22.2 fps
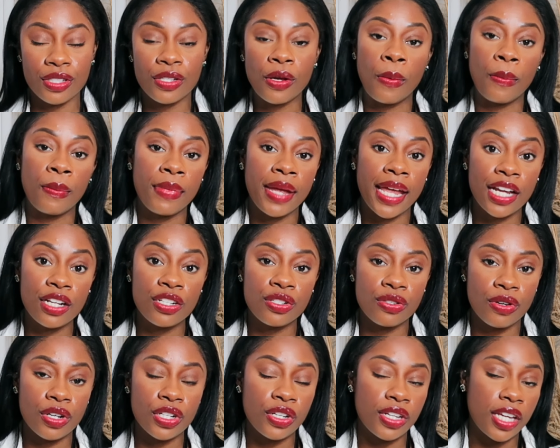so make
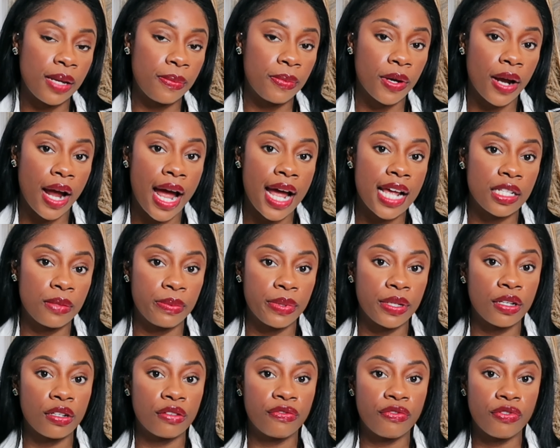sure you keep your eyes
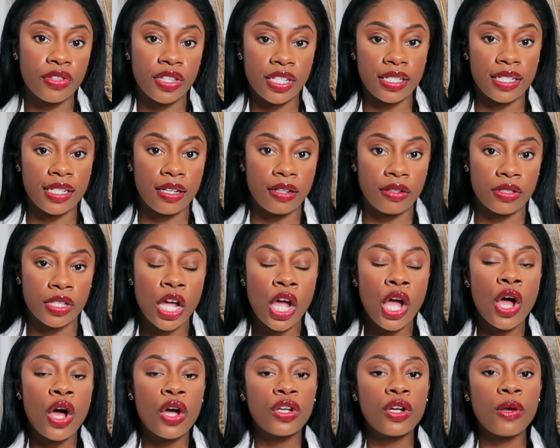peeled for the deals
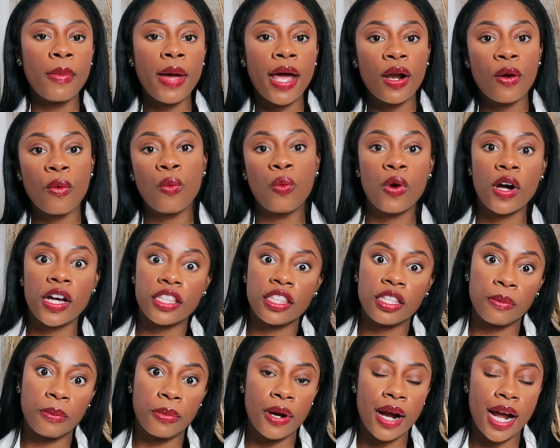no matter what
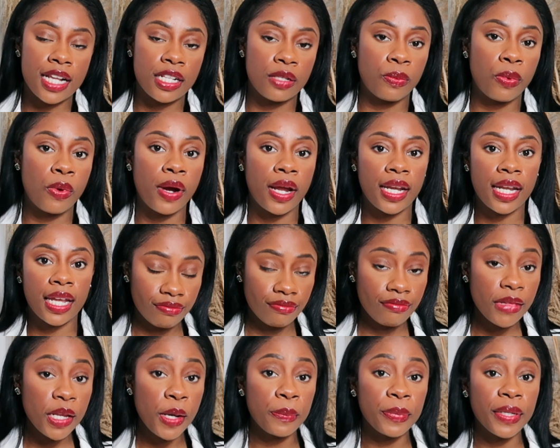the price point is,
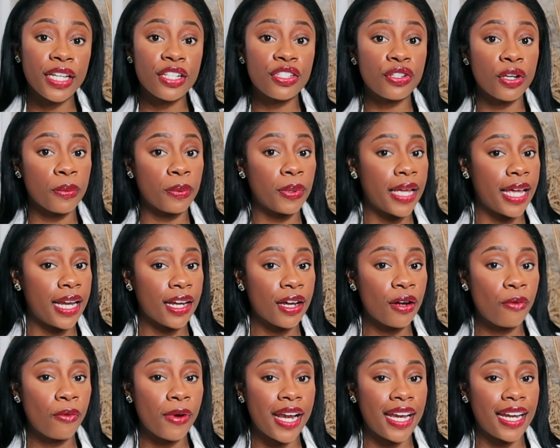because you're planning
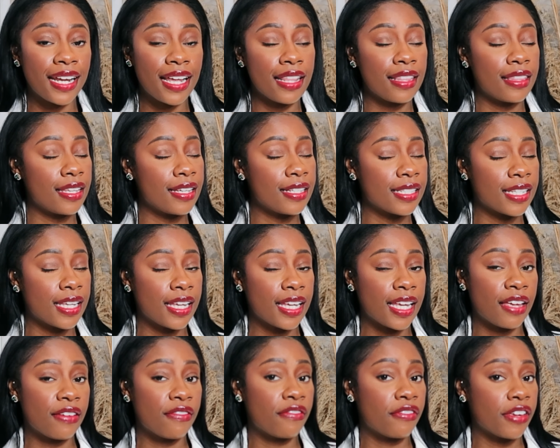a wedding and things can
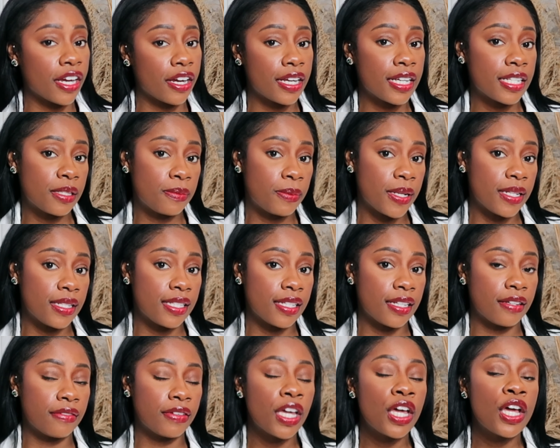get very
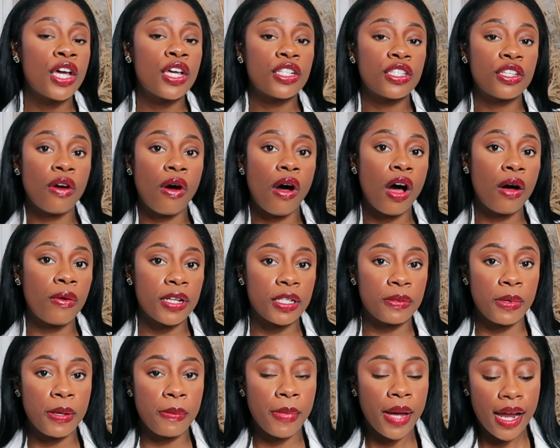expensive. So
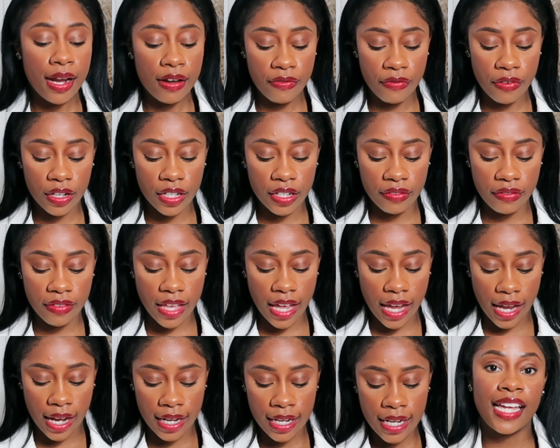always be mindful of
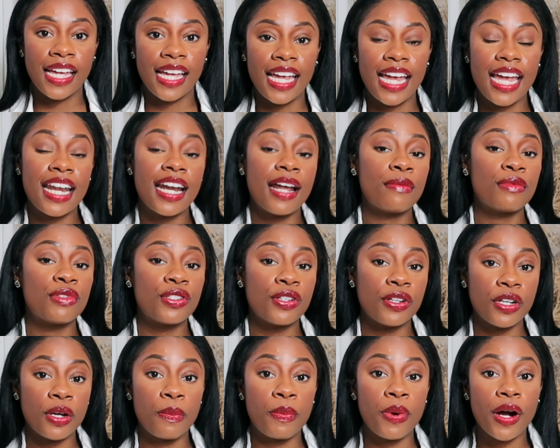that. And I'm
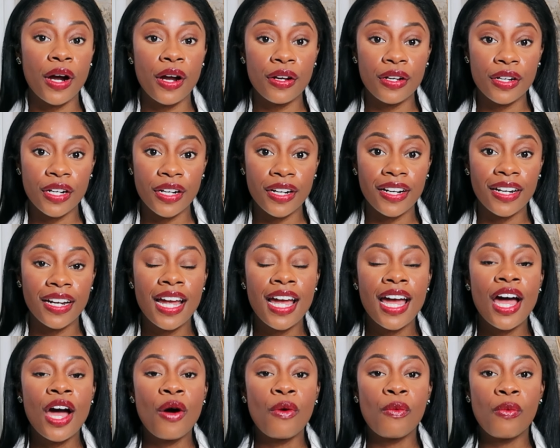sure your partner
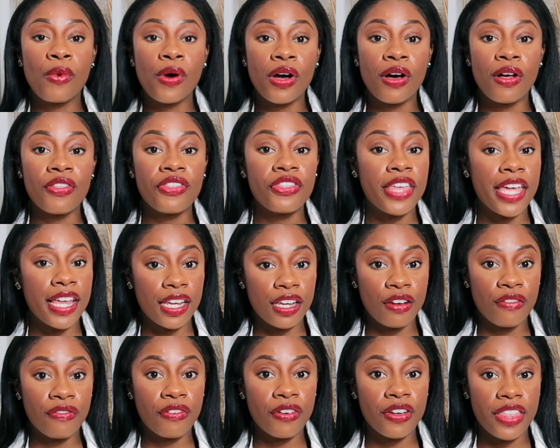will thank
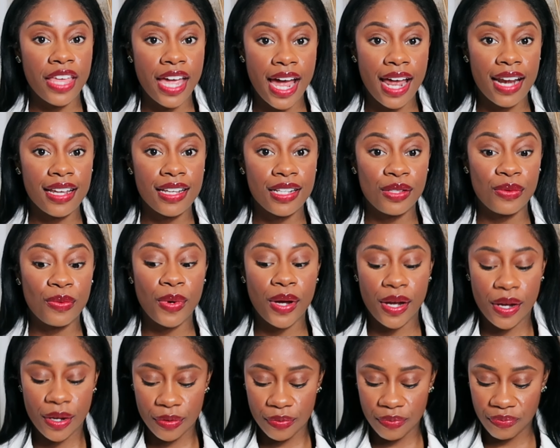you for that as
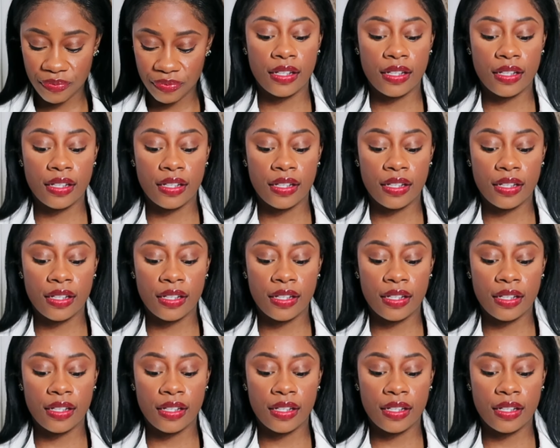well.